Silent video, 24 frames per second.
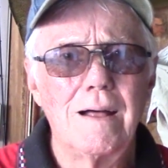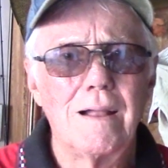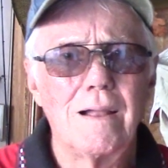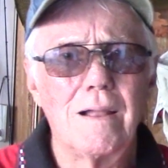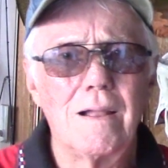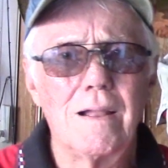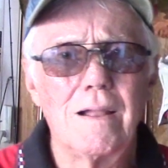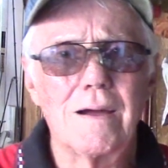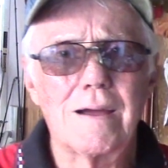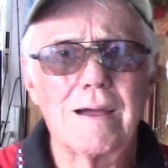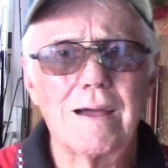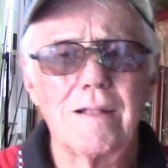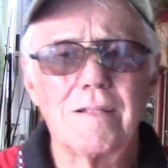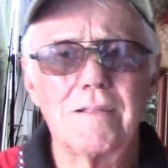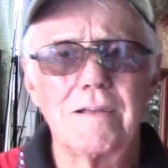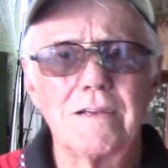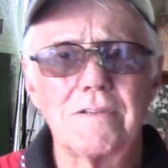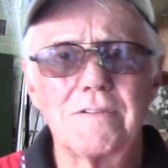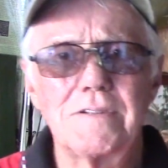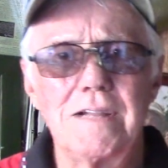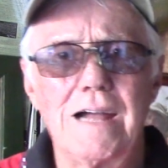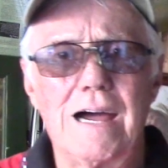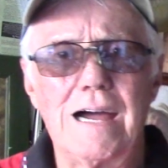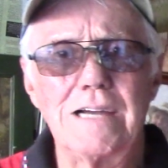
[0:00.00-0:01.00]
Look at
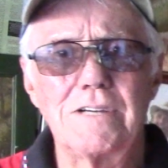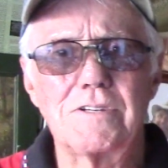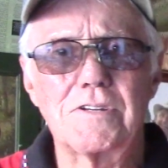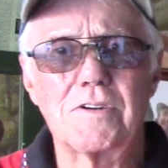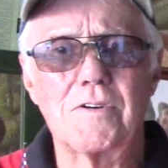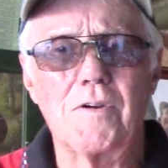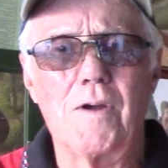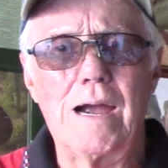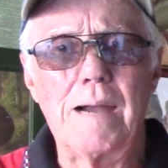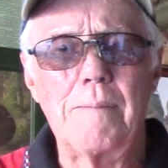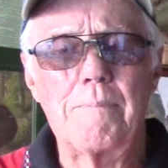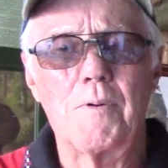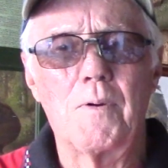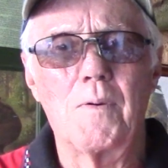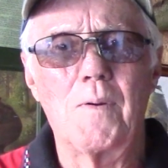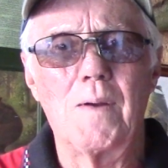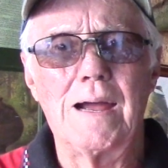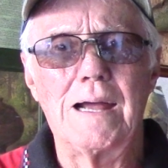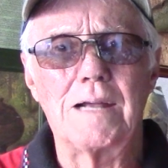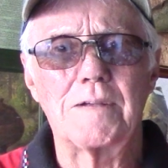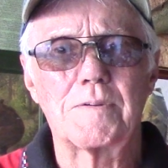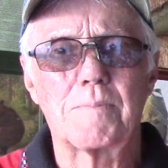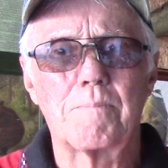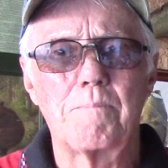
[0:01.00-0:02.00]
this nice striper
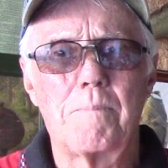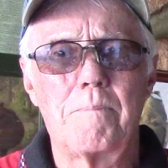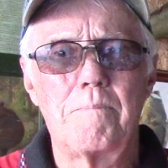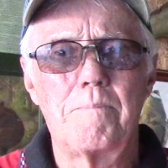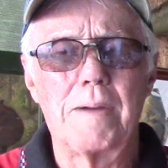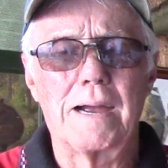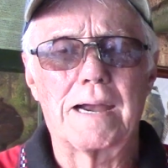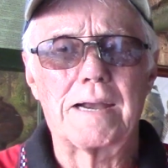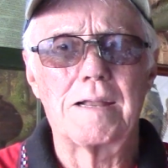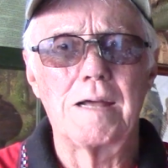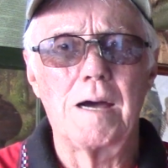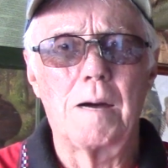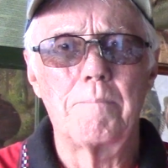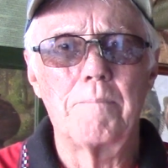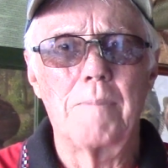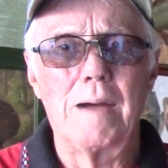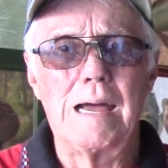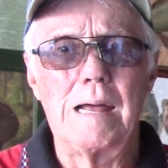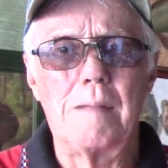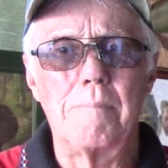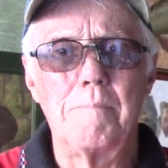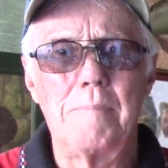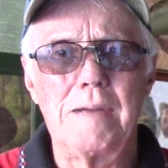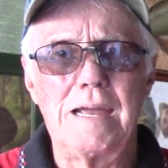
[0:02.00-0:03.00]
Rance picked up
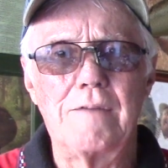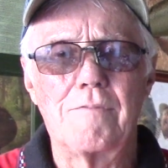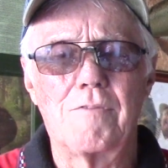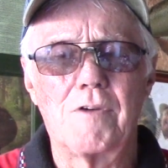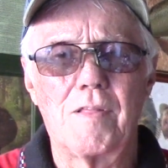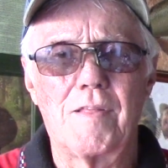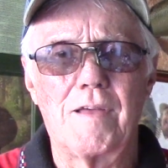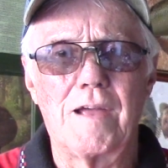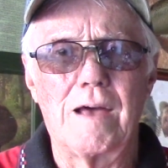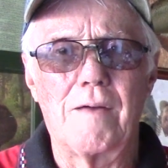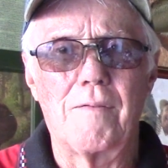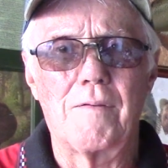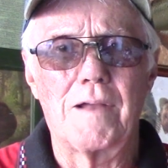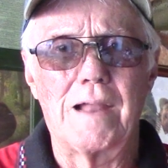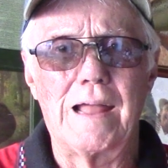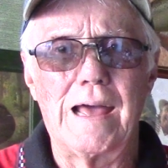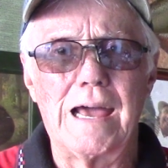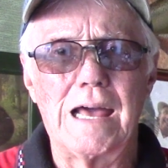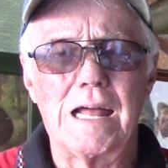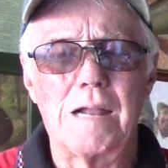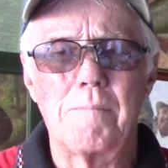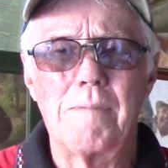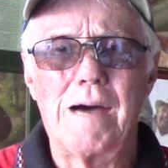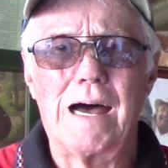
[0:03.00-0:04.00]
at Beaver the other
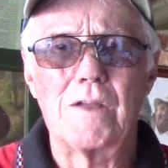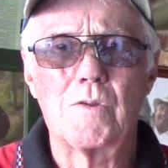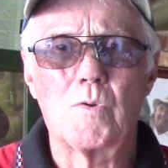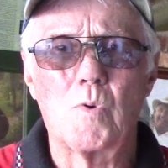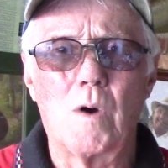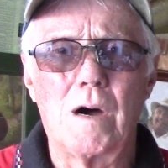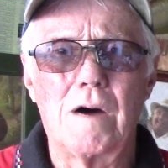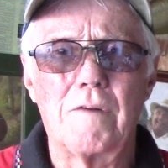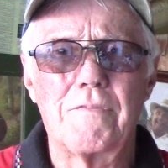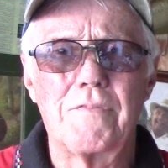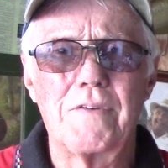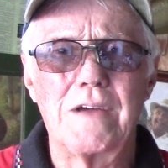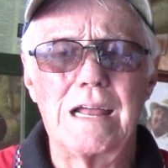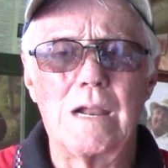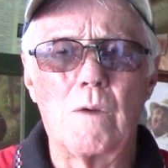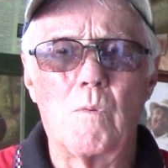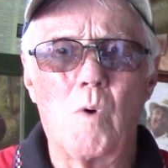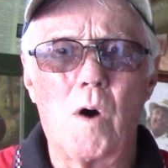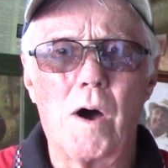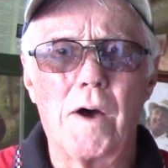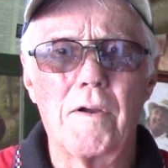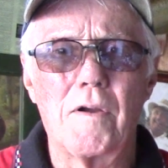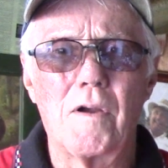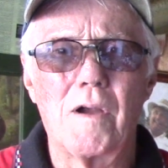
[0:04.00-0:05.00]
day in about 12 feet of
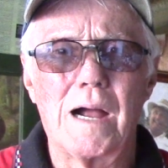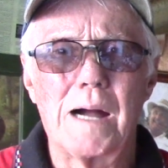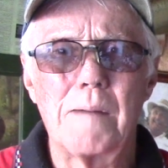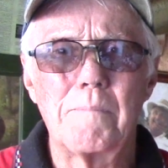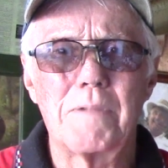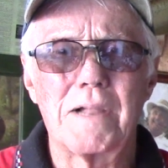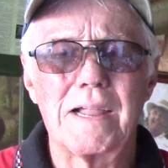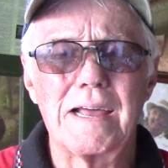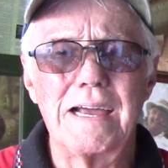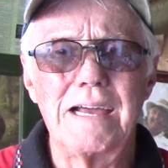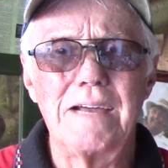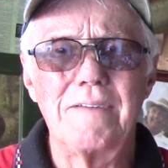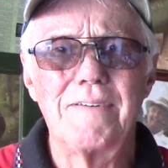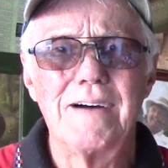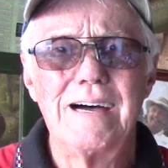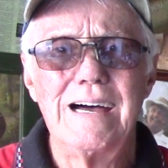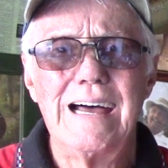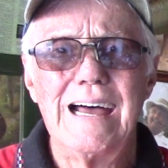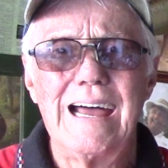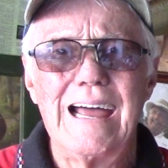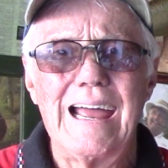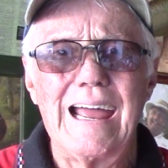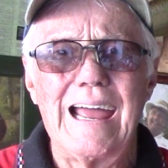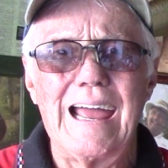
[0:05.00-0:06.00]
water, I believe.
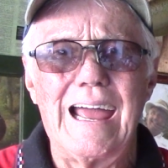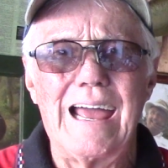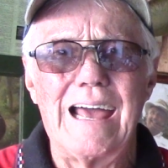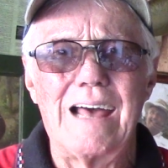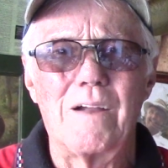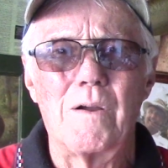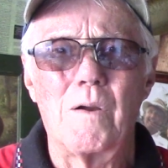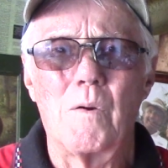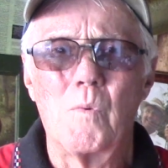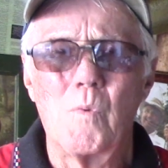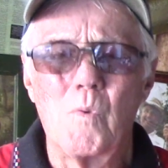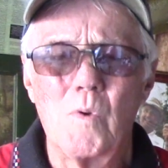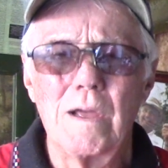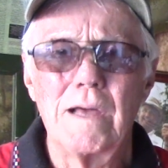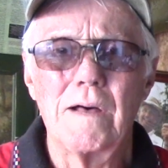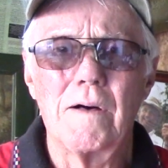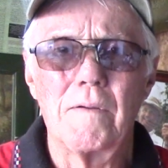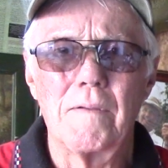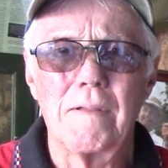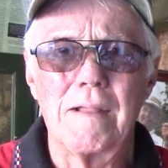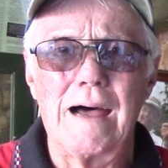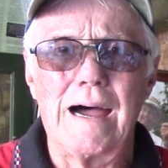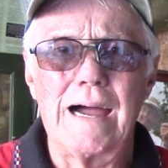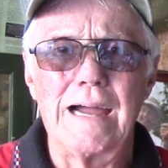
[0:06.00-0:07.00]
And a
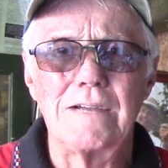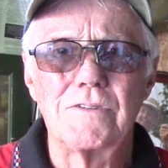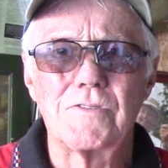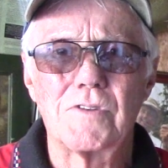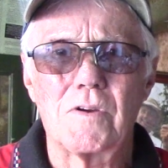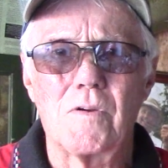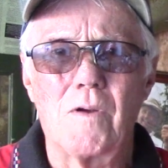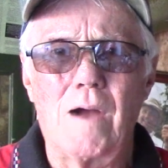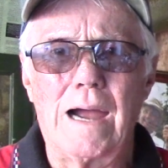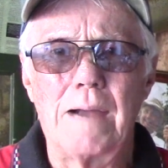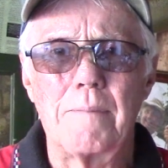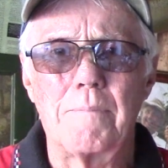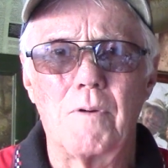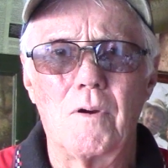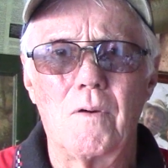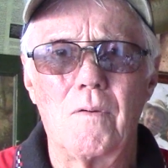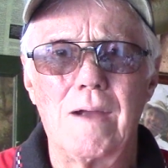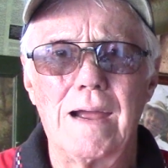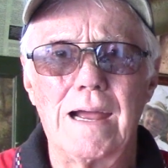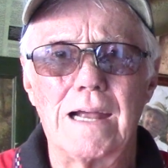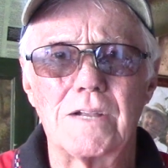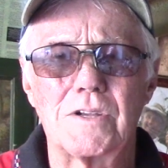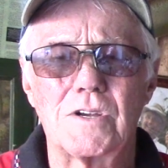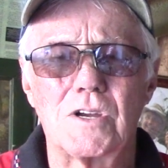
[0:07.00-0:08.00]
real nice striper
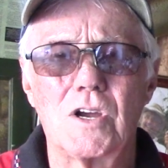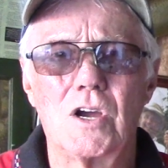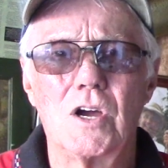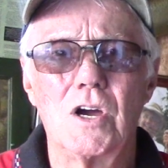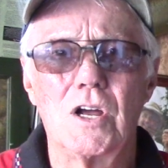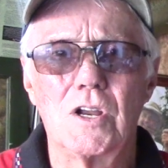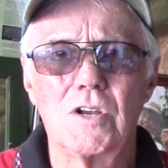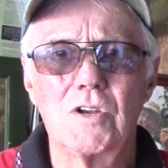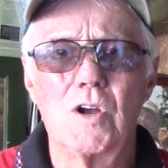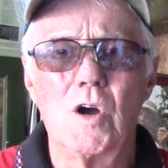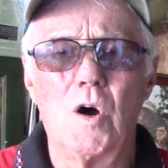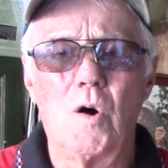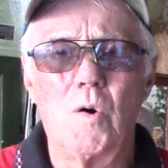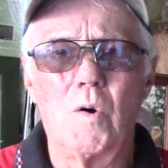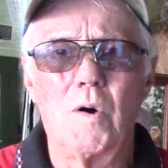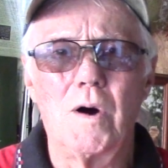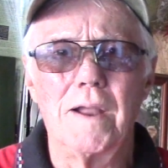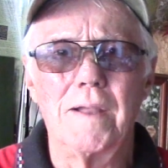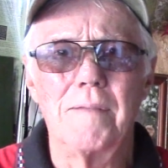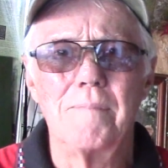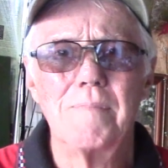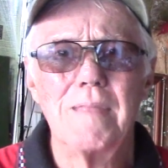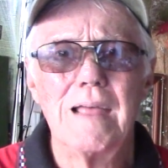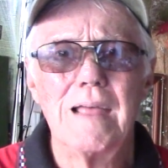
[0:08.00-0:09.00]
Rance. Good going.